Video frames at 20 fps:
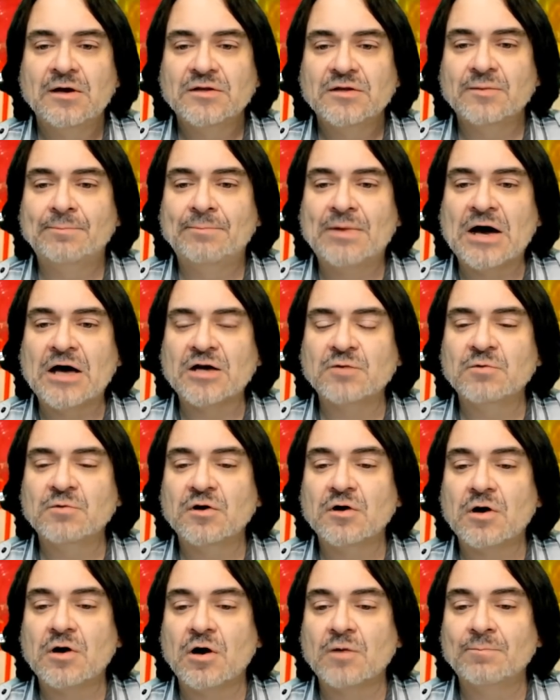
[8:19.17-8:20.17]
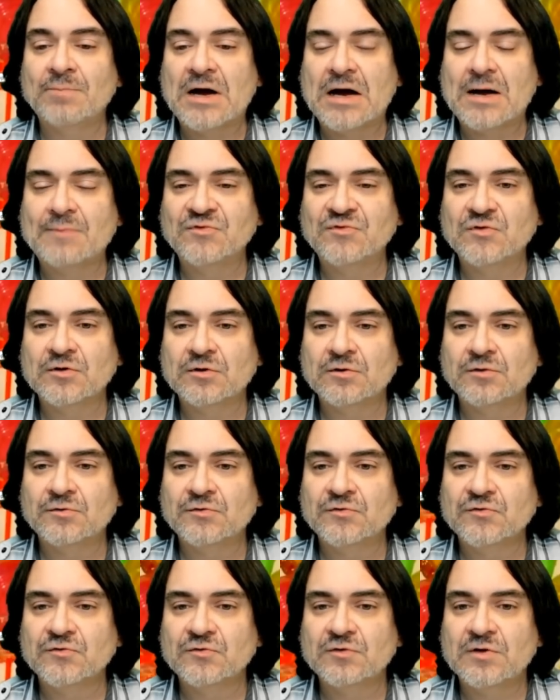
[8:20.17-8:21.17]
The bottom are, are
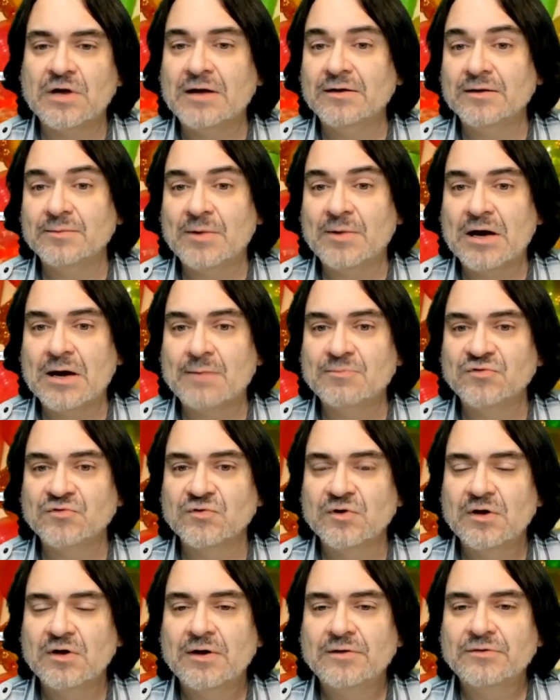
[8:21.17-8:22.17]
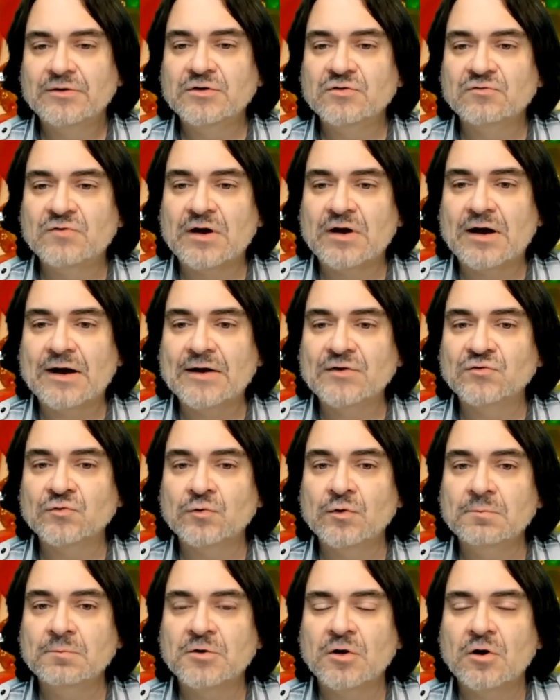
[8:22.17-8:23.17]
popsicles, lollipops. Then you've got ice
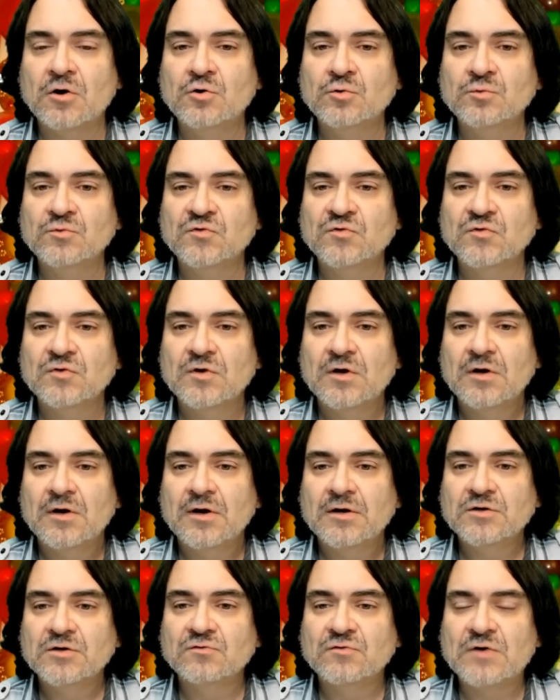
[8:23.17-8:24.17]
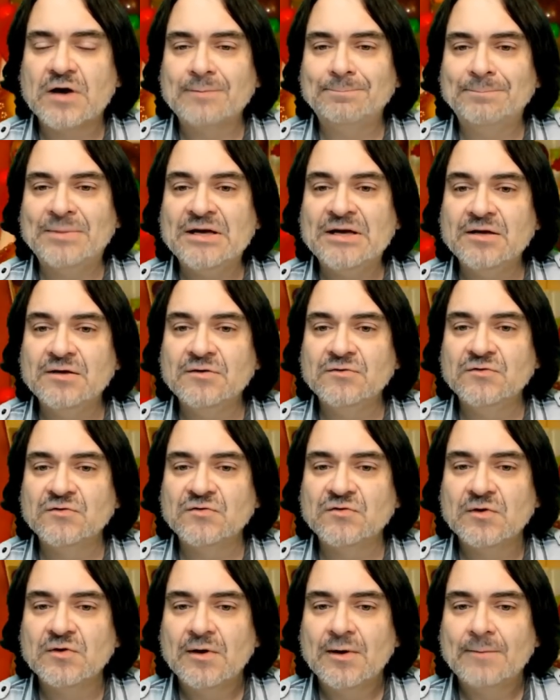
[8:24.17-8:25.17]
cream cones. You've got
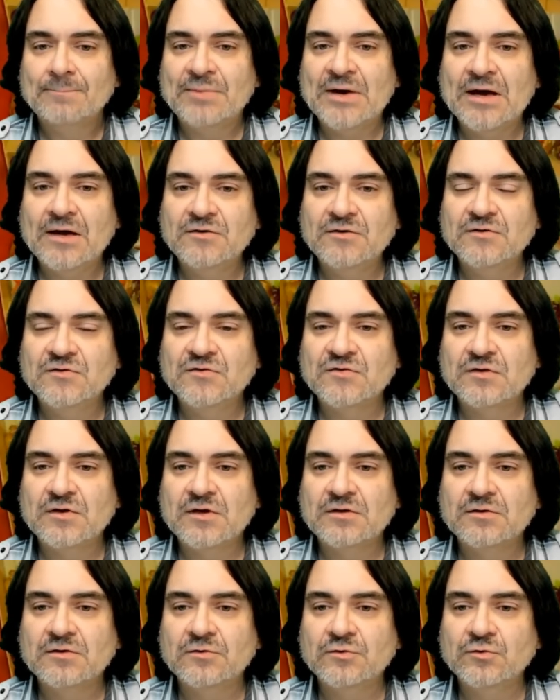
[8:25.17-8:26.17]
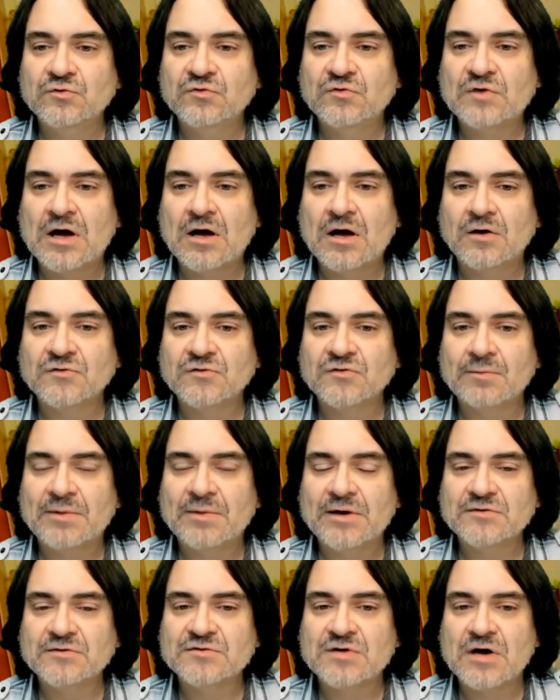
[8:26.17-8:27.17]
pins pendants and then the loose dolls up
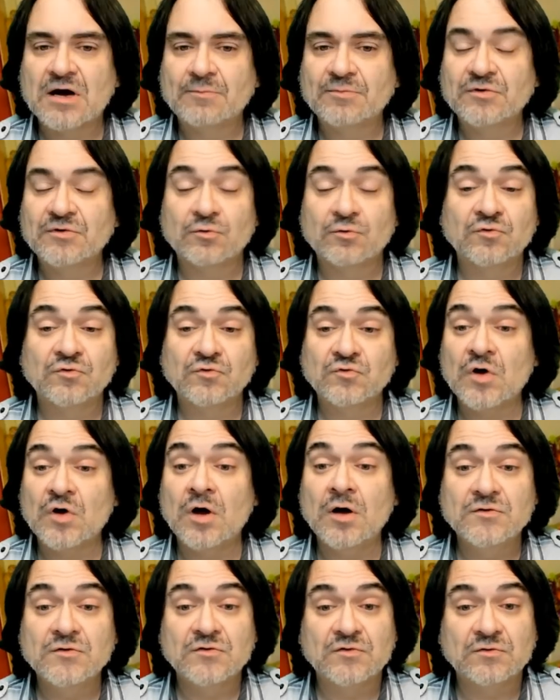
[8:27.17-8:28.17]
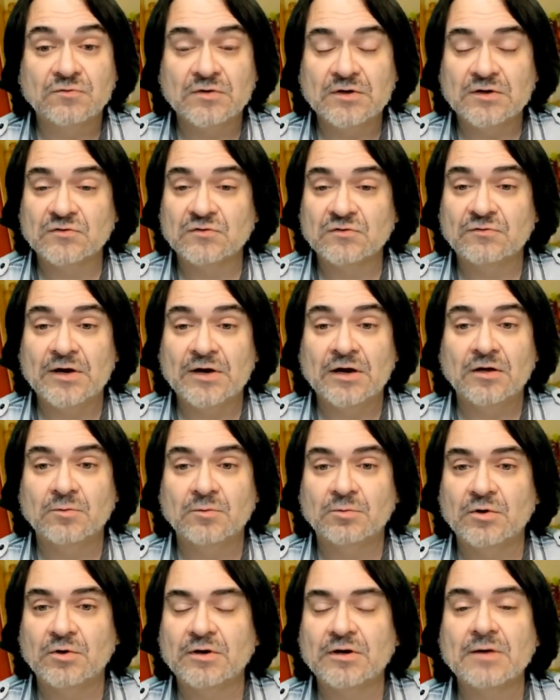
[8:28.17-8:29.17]
on top. There's tons of these
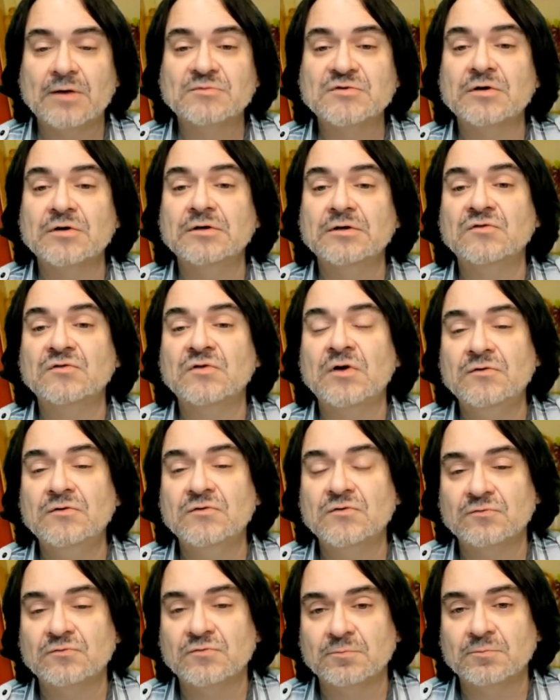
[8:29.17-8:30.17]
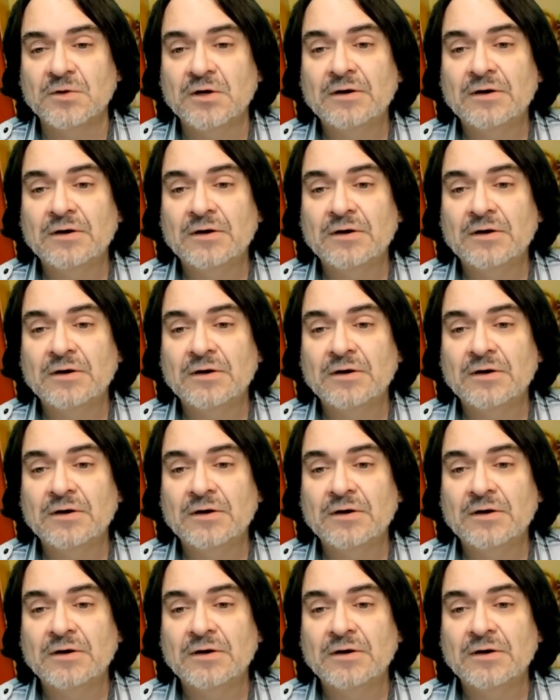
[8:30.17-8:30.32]
available, and I'm telling you, tons of them.